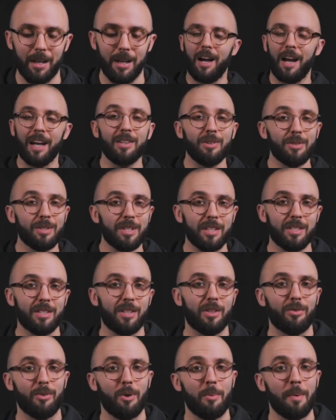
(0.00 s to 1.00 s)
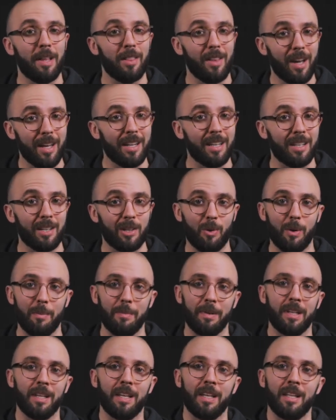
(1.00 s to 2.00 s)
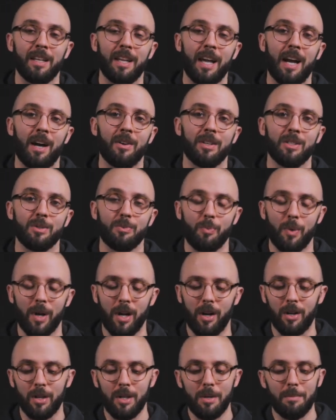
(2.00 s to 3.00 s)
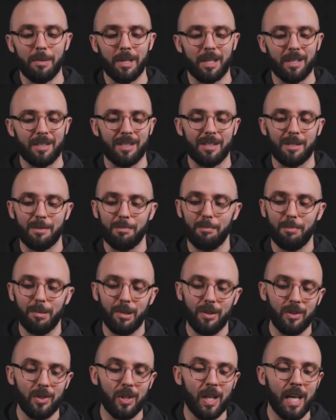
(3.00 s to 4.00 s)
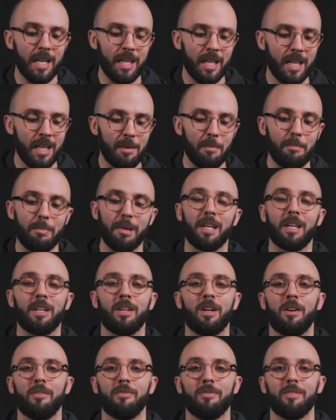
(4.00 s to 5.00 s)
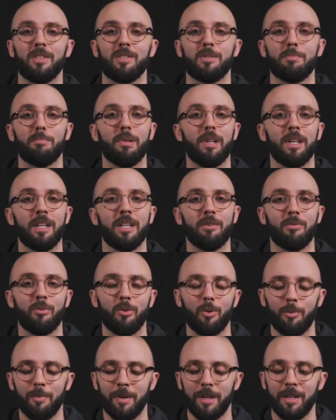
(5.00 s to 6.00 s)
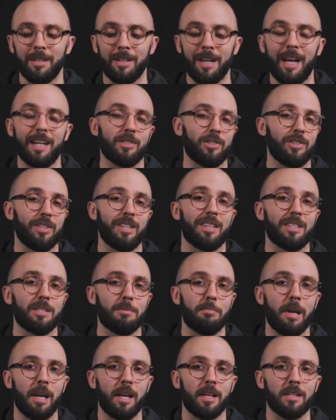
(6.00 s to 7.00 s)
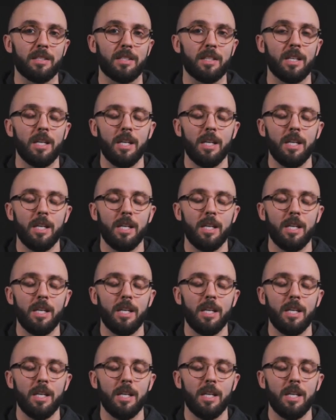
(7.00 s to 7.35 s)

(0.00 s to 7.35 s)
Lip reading: I use this to throw my lighting equipment in now as well, because it's plenty big enough, there's plenty of room, and it actually expands.